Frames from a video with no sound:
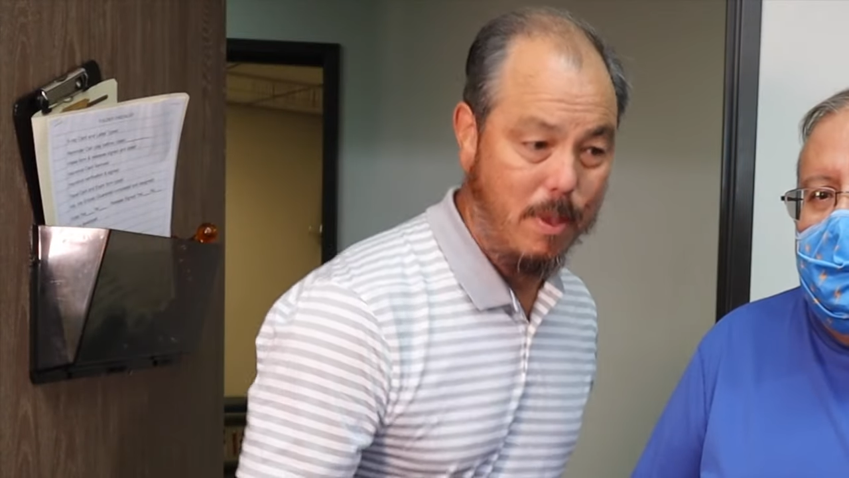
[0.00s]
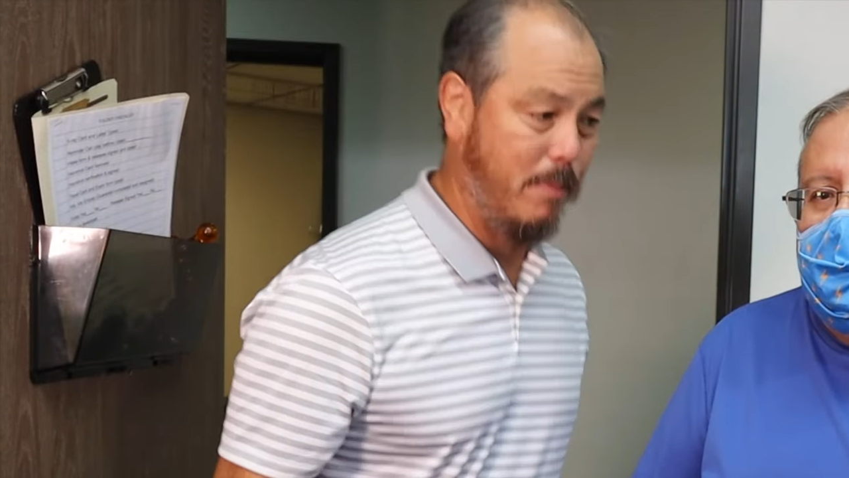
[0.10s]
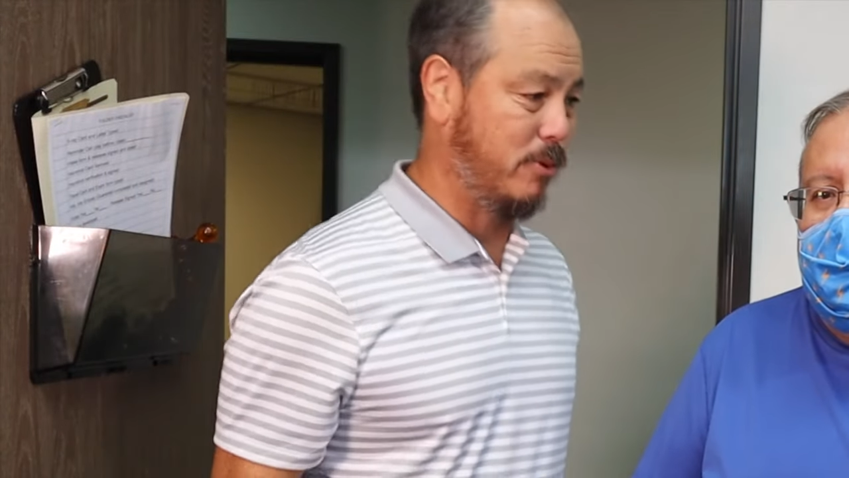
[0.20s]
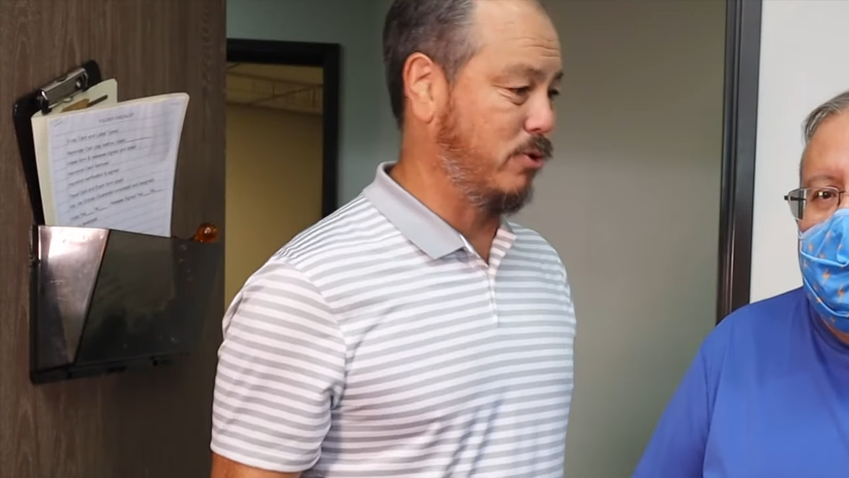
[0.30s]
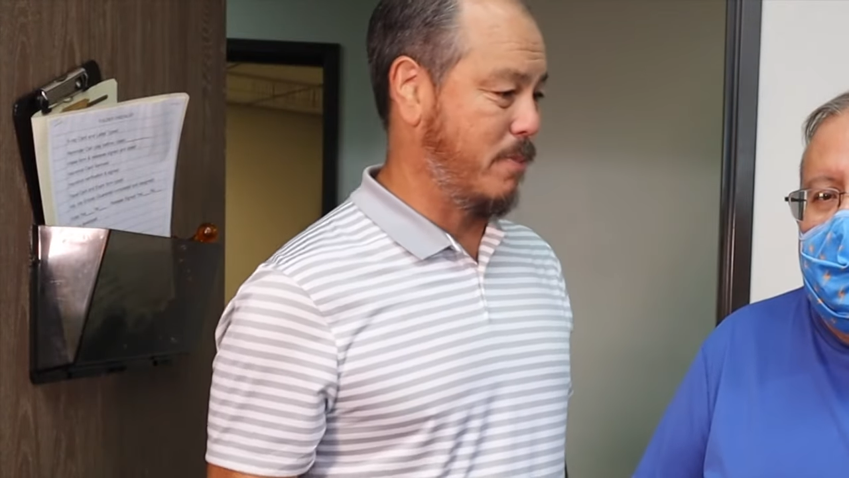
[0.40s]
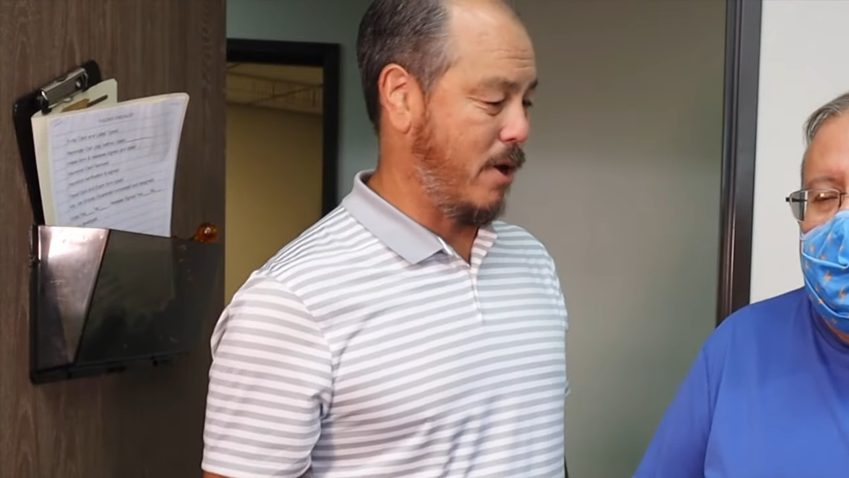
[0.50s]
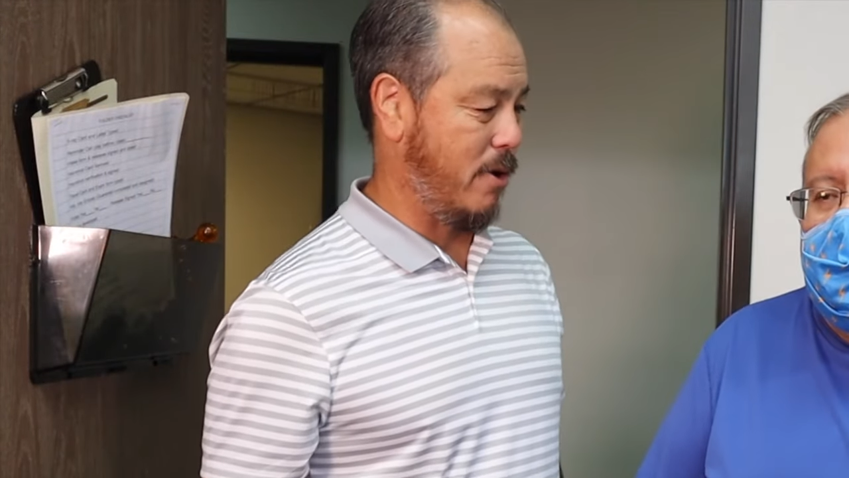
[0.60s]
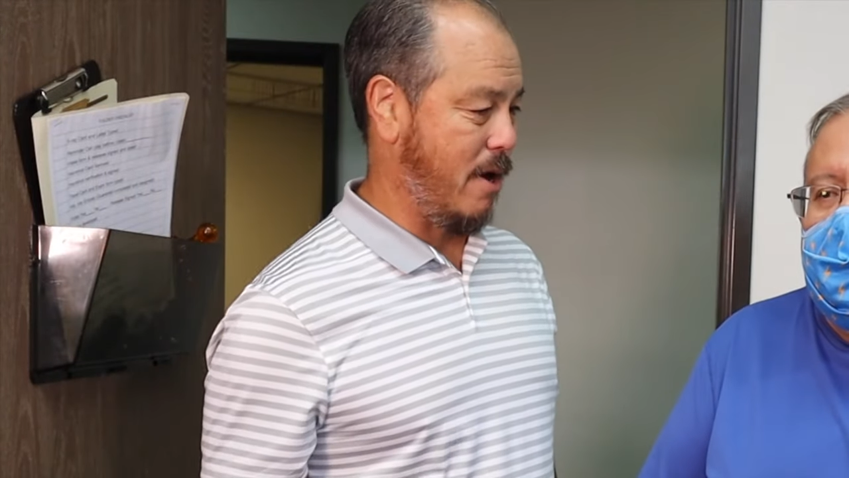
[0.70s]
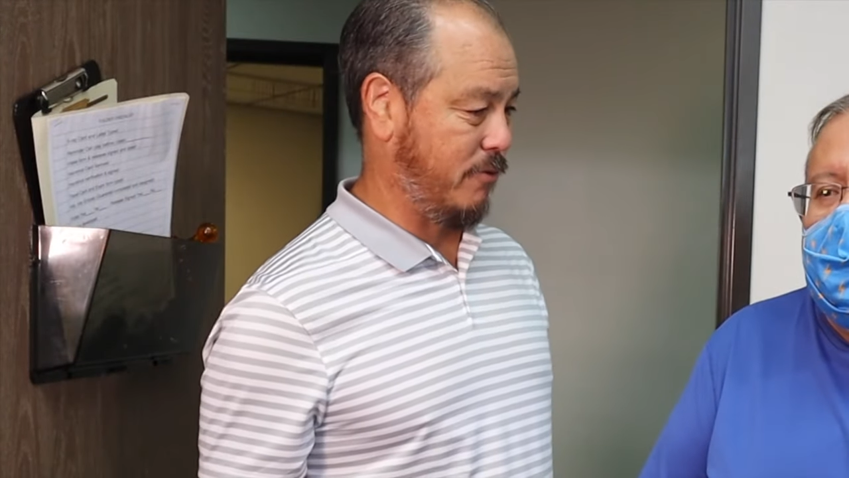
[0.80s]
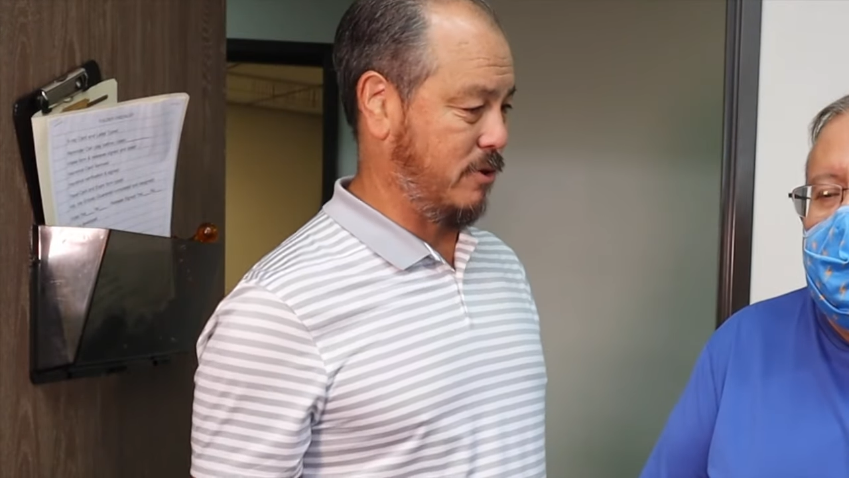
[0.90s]
people do
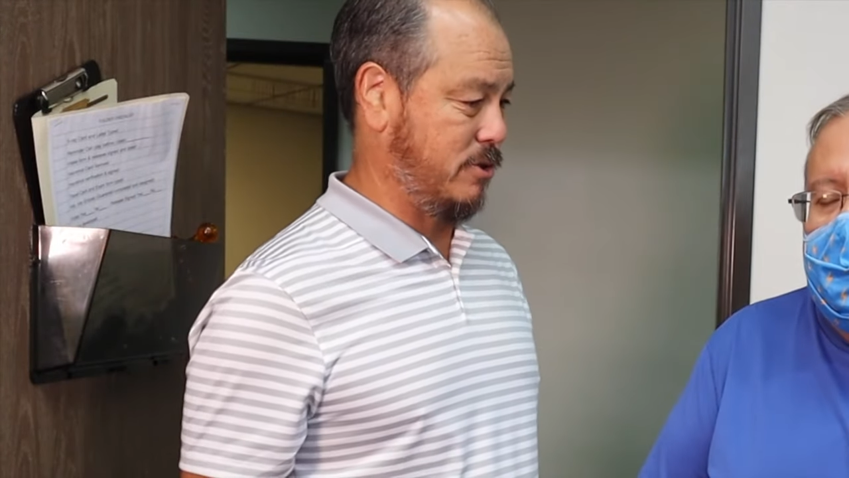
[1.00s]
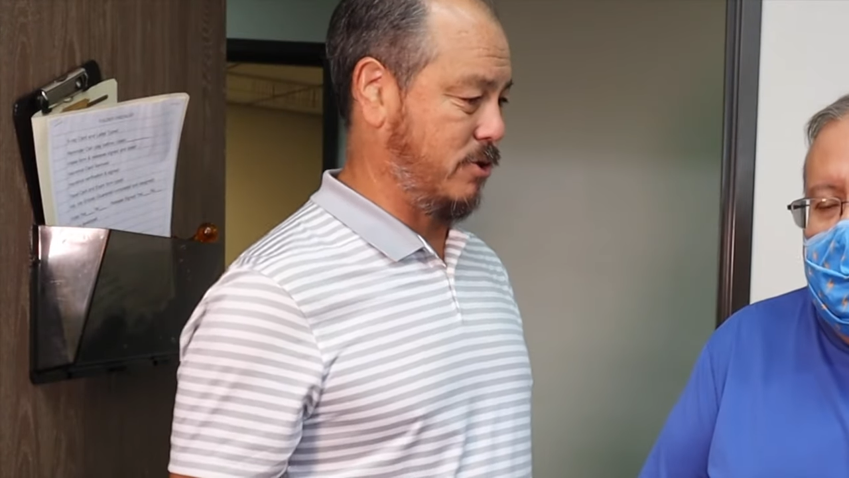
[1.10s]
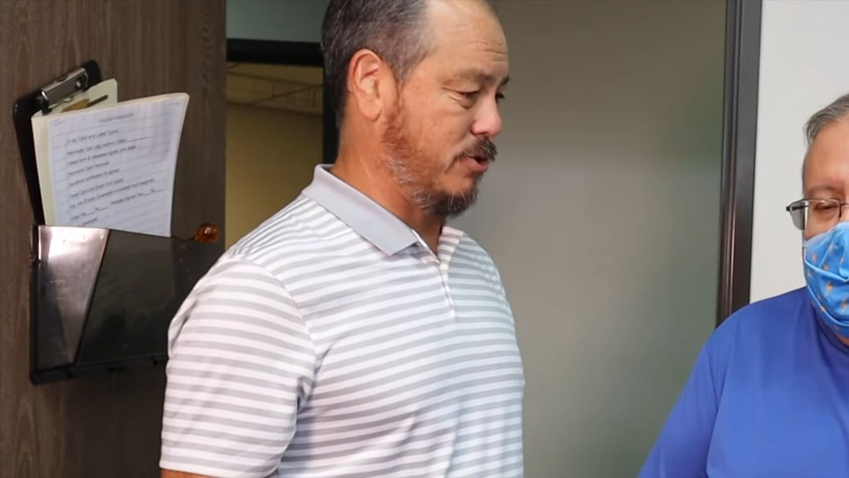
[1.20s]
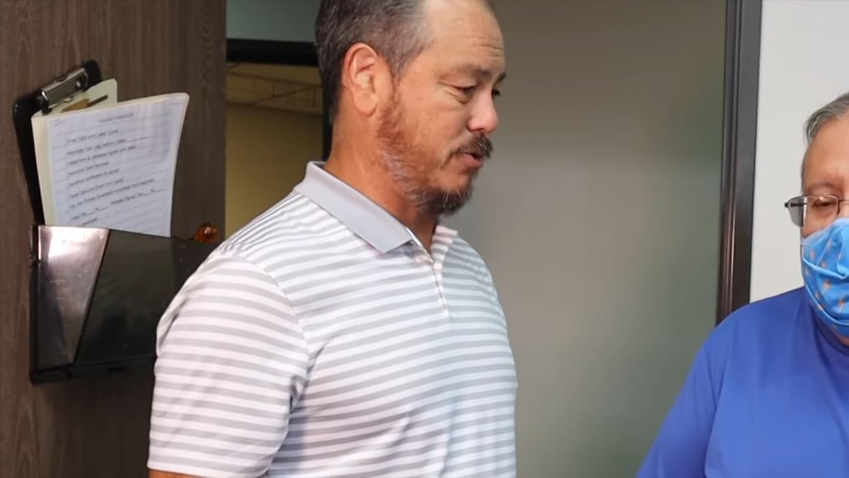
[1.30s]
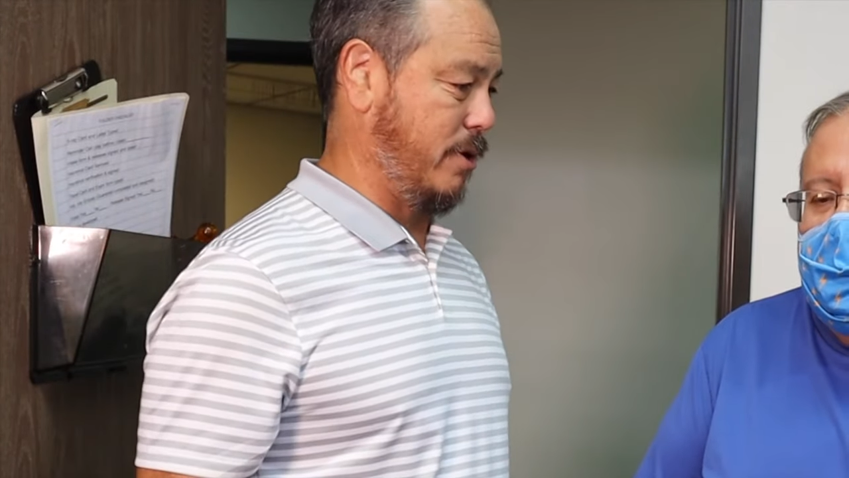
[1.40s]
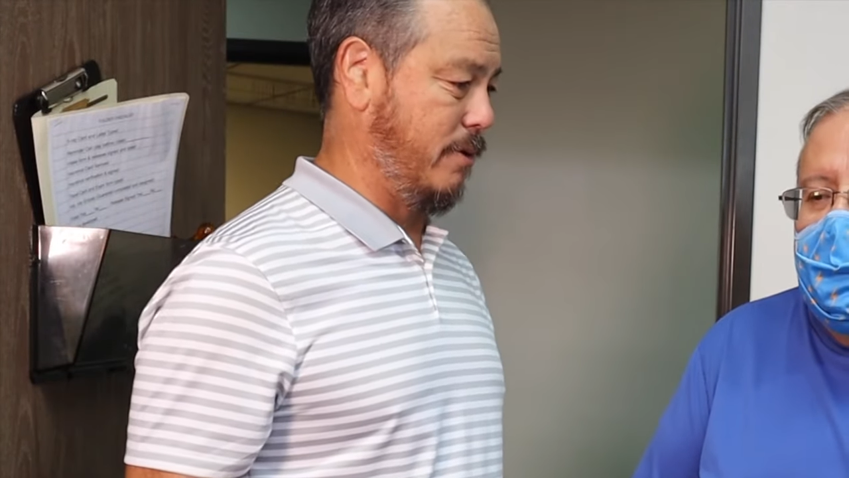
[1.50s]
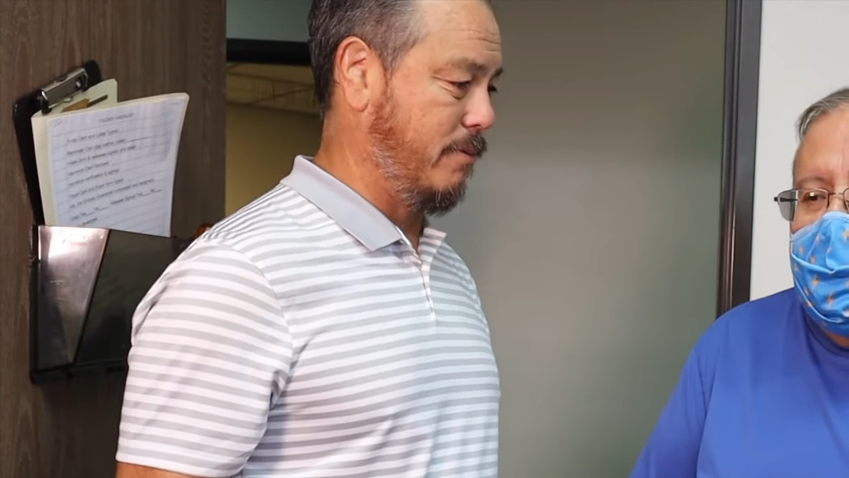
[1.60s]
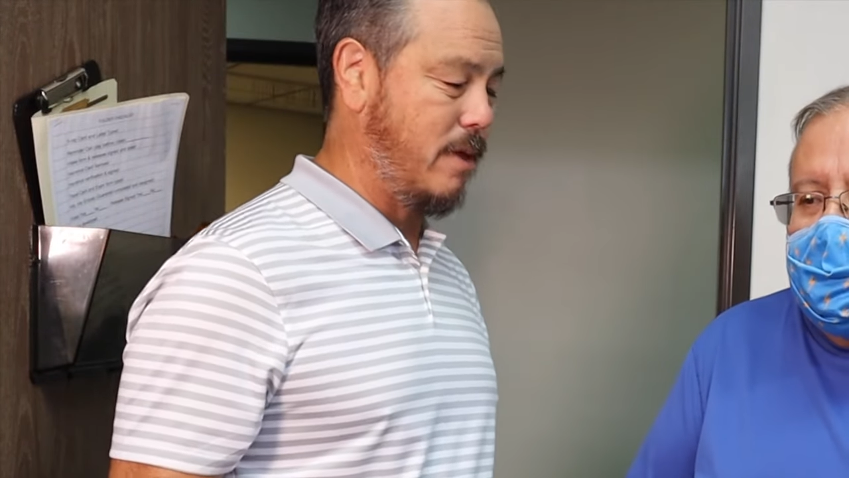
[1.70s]
better after the surgery. Right.